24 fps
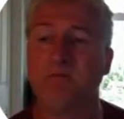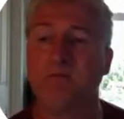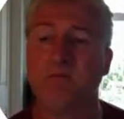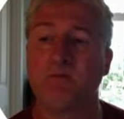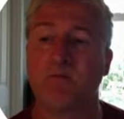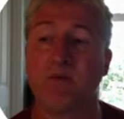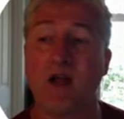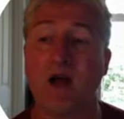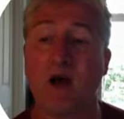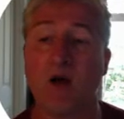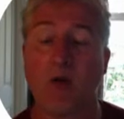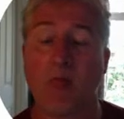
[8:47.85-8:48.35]

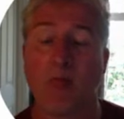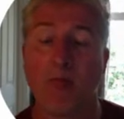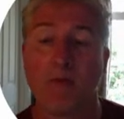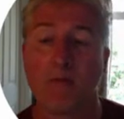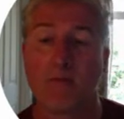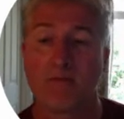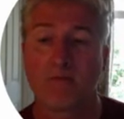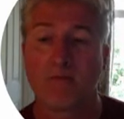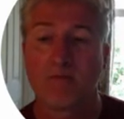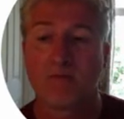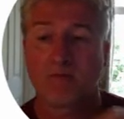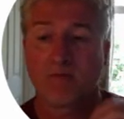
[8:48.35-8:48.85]
Now,
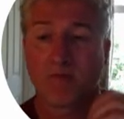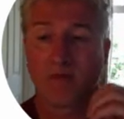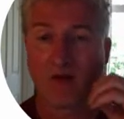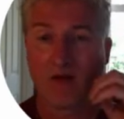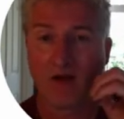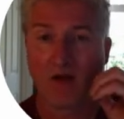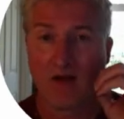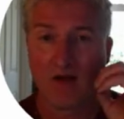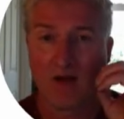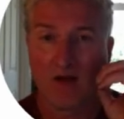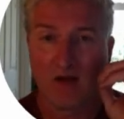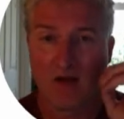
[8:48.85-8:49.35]

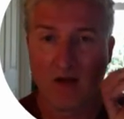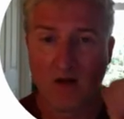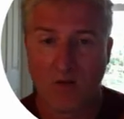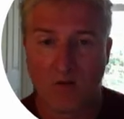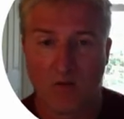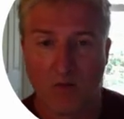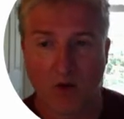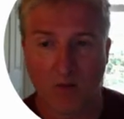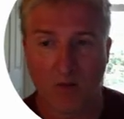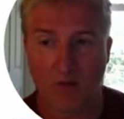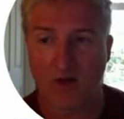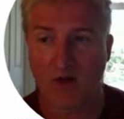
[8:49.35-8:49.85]

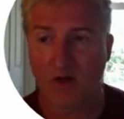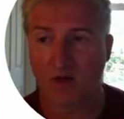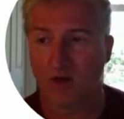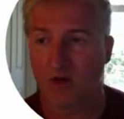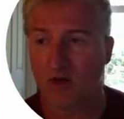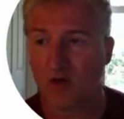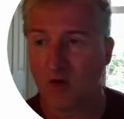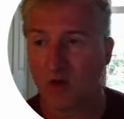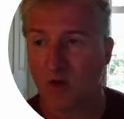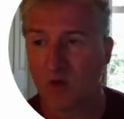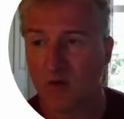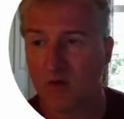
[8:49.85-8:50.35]
what we can
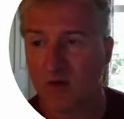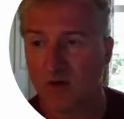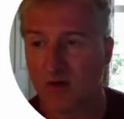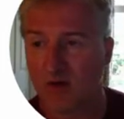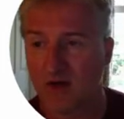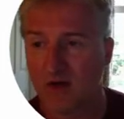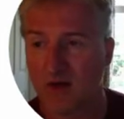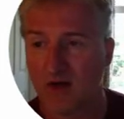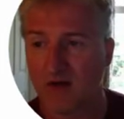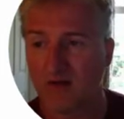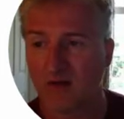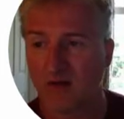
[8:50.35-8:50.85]
do
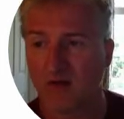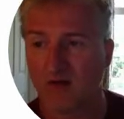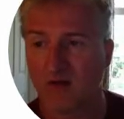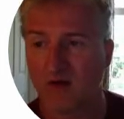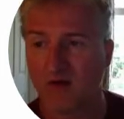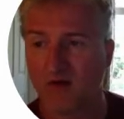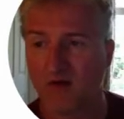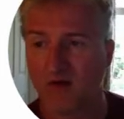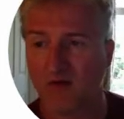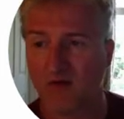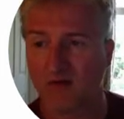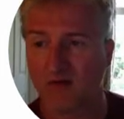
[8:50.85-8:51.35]
is, let's
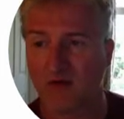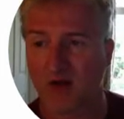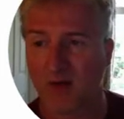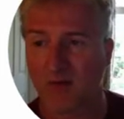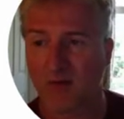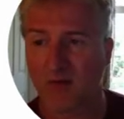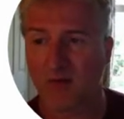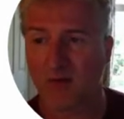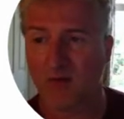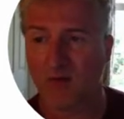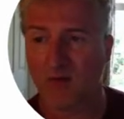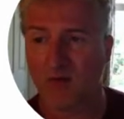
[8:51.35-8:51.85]
say, for
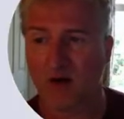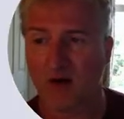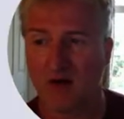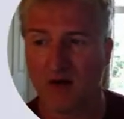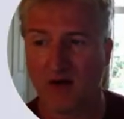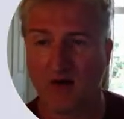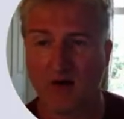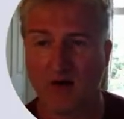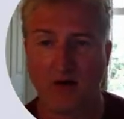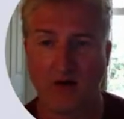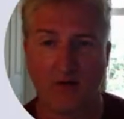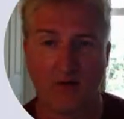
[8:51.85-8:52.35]
example, right
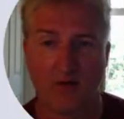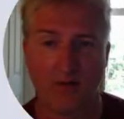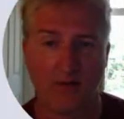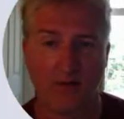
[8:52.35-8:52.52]
at